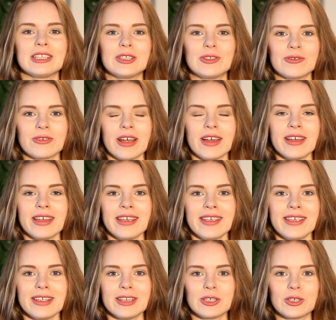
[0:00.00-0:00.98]

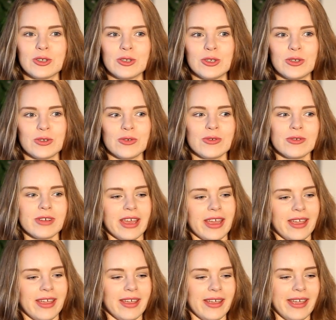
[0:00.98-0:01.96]
Try to do
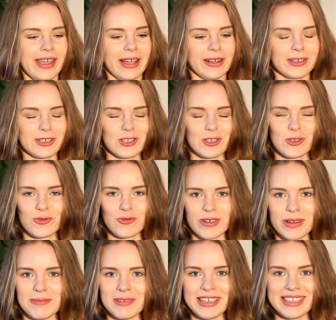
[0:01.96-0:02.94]
an
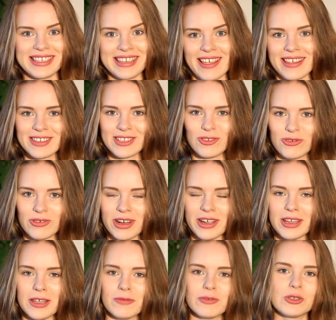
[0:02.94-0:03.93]
extremely test
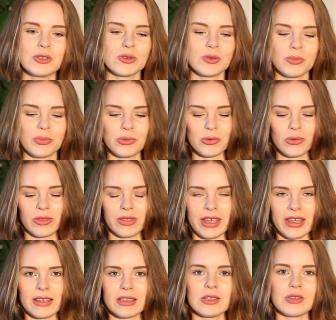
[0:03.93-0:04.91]
drive to put
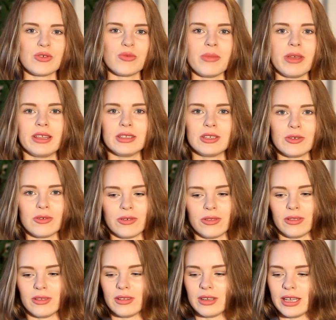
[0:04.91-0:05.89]
the instrument
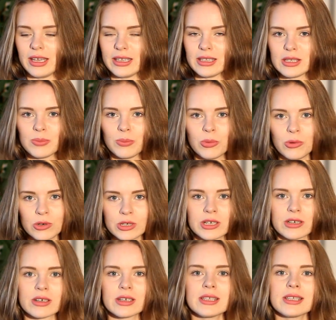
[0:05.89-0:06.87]
on its
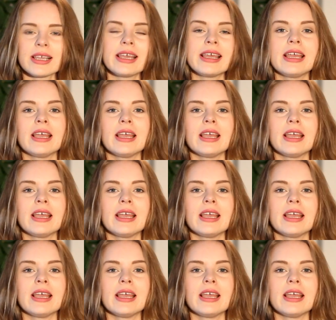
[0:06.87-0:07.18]
borders,